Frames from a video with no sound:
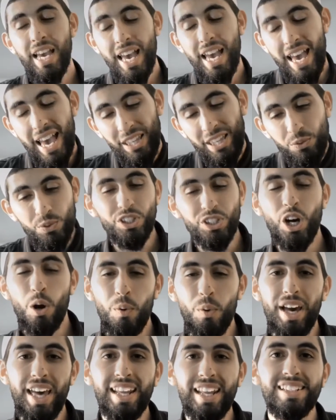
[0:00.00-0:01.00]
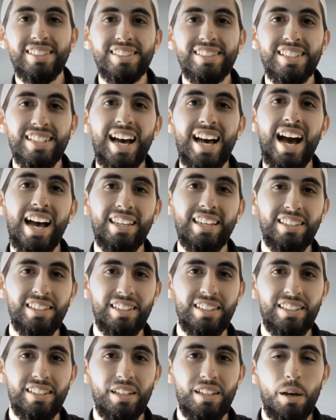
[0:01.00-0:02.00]
And you could go ahead and deny
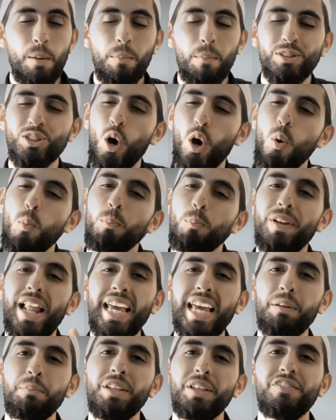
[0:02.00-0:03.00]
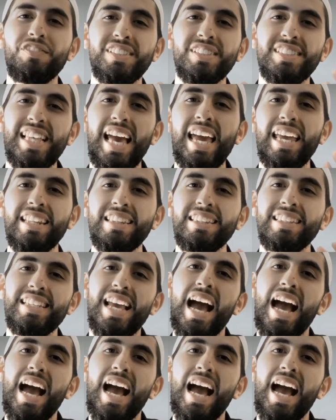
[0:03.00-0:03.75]
it, but don't blame me for stating the